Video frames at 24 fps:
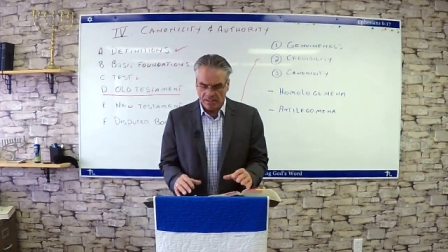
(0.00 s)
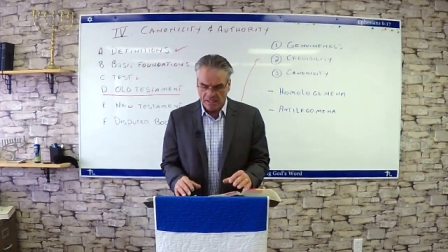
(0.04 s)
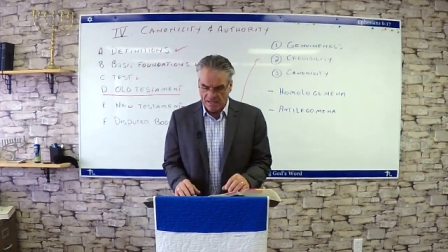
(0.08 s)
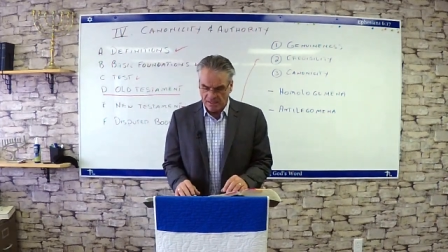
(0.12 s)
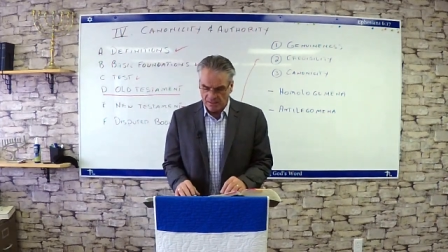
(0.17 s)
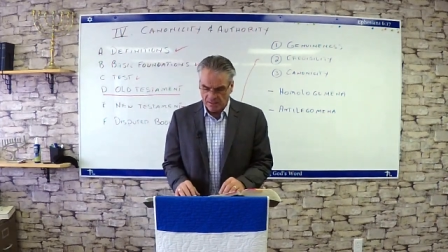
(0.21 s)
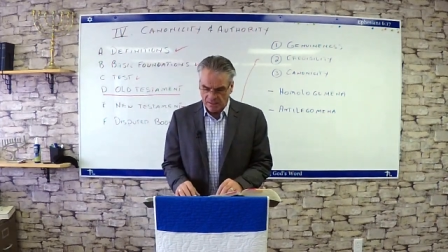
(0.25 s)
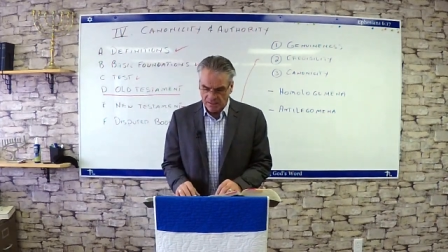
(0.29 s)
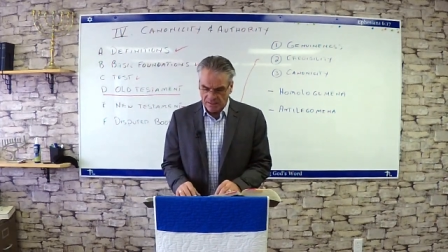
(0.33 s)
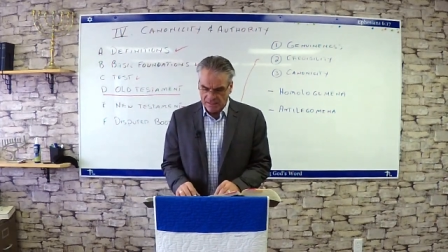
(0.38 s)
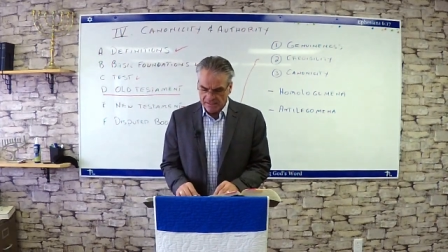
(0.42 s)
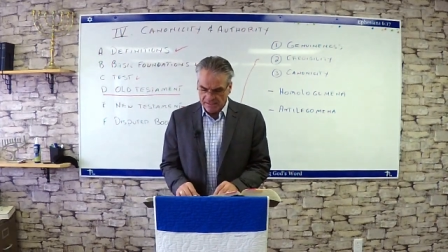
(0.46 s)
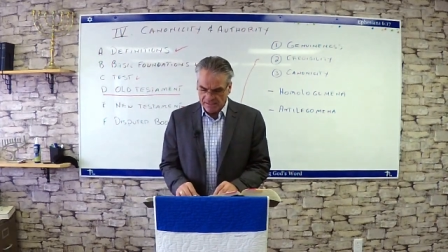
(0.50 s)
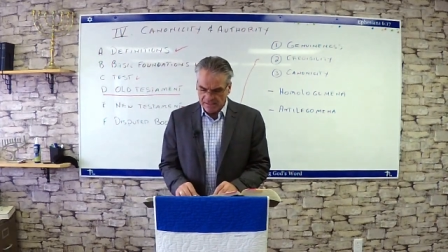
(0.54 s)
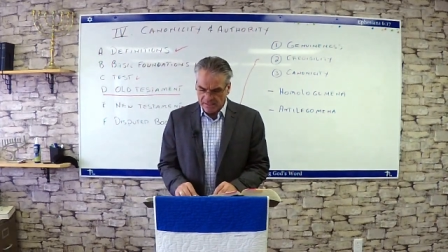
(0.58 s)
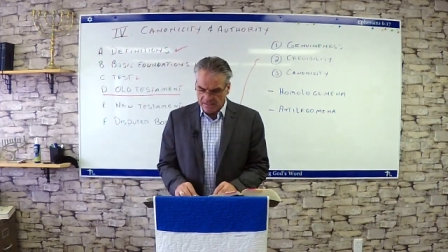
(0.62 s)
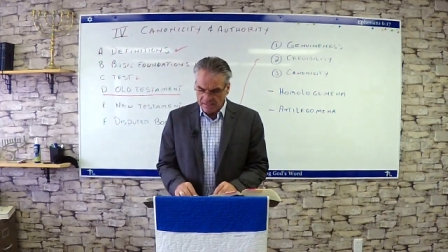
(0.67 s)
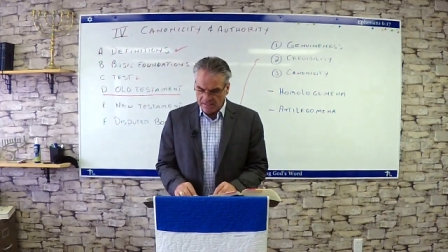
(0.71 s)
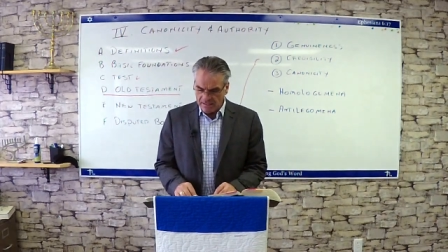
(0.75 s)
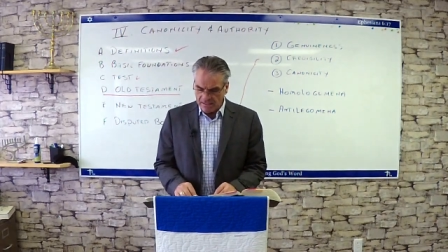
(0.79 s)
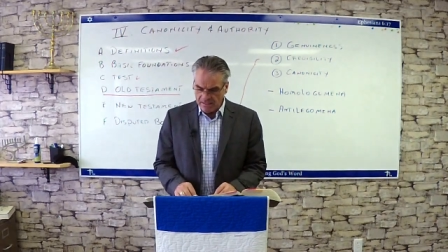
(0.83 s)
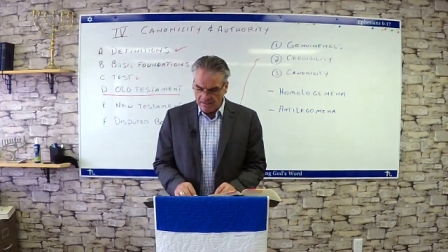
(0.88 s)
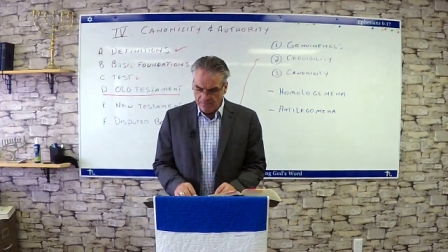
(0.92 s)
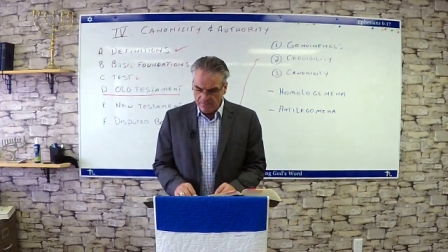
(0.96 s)

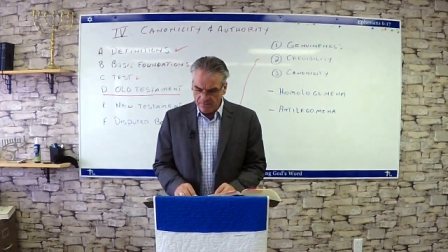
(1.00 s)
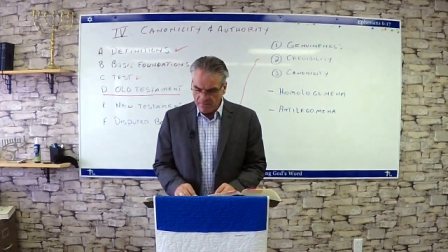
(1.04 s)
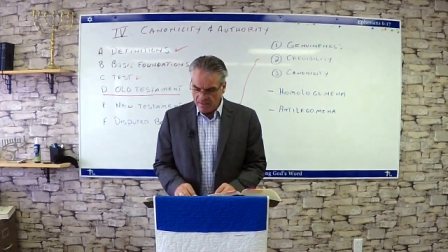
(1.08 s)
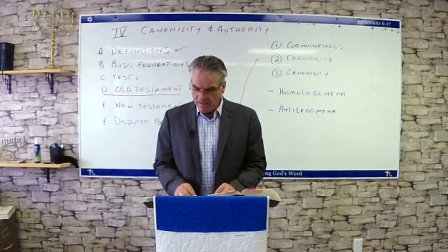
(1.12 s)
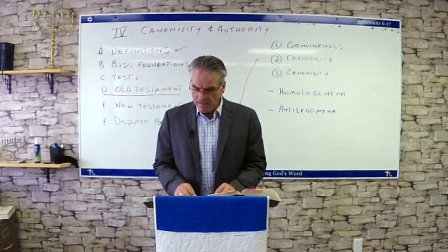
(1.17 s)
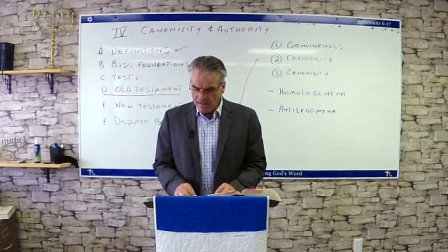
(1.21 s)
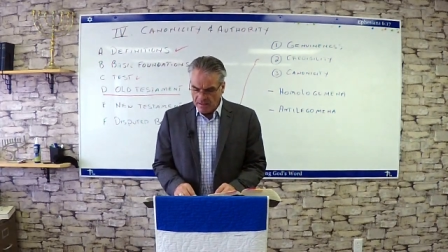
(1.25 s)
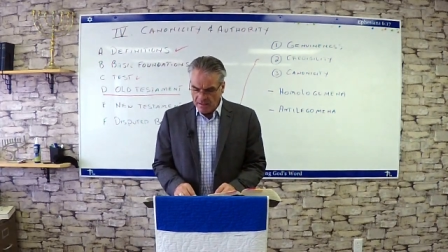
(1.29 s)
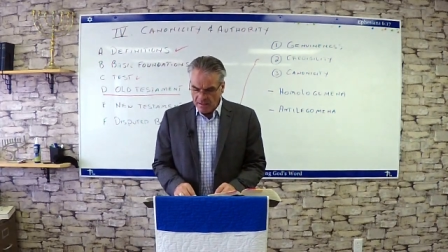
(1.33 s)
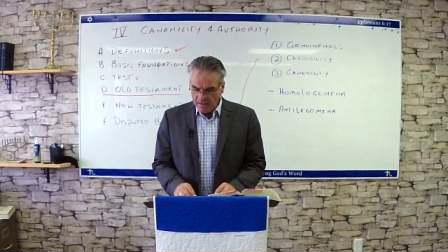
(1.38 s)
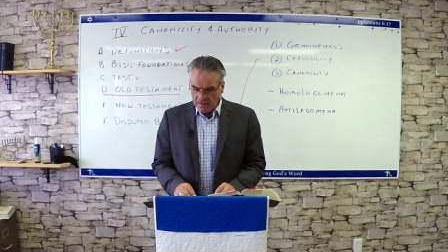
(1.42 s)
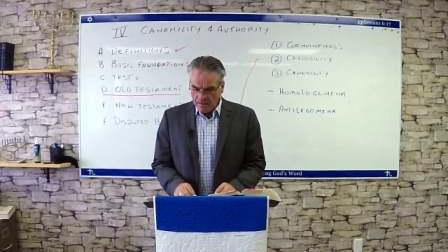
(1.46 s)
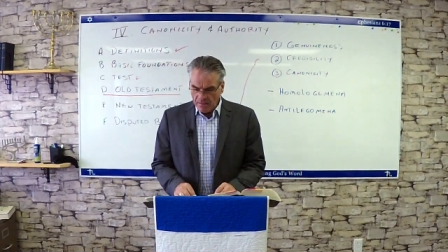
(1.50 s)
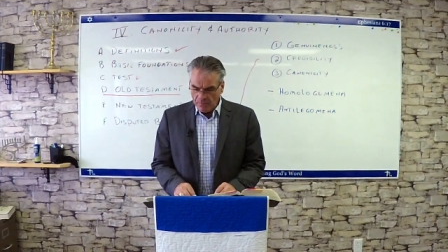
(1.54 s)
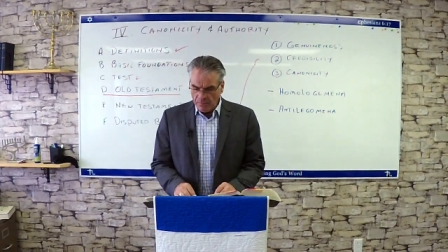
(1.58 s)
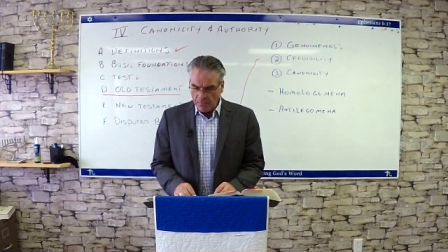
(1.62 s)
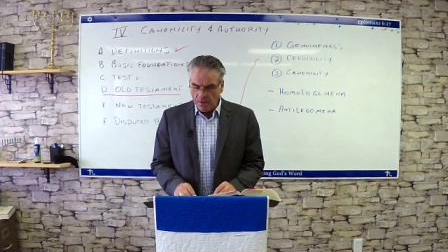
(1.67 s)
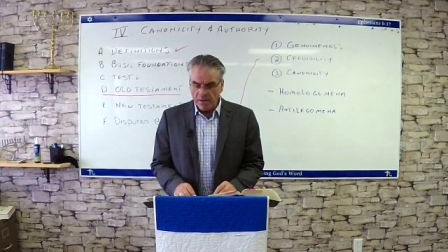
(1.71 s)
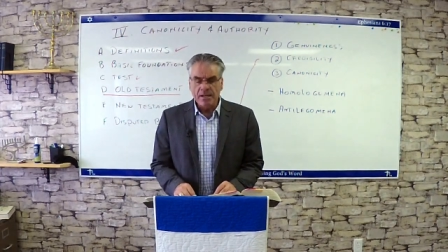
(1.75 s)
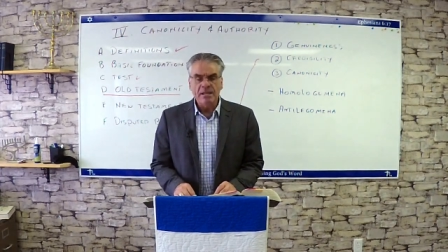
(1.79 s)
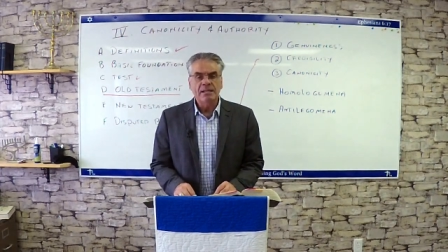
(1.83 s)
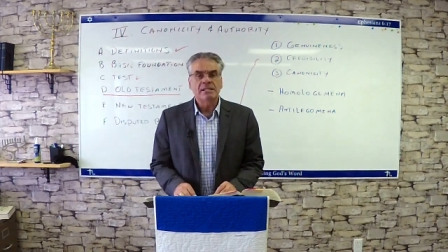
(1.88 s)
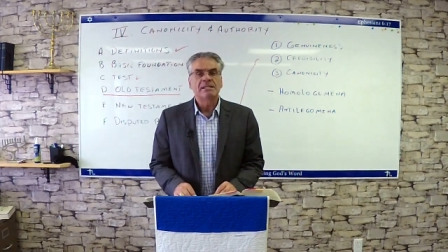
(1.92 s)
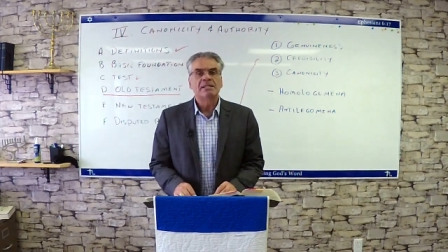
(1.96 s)
canonicity,
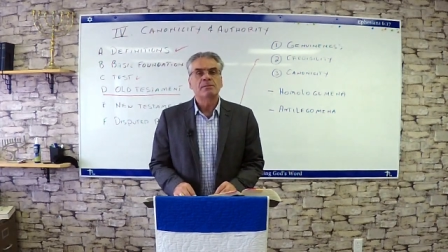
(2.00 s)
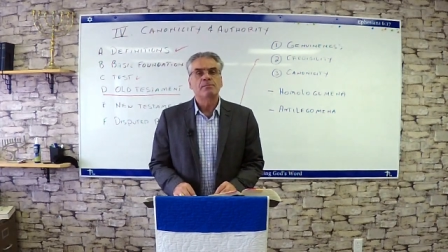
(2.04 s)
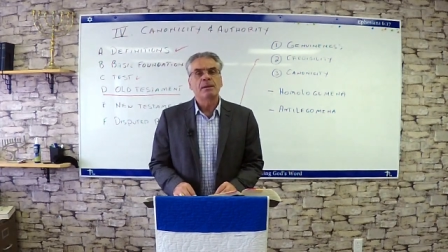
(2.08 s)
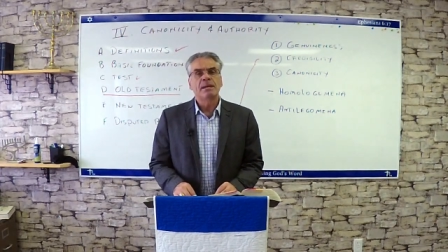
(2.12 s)
but it's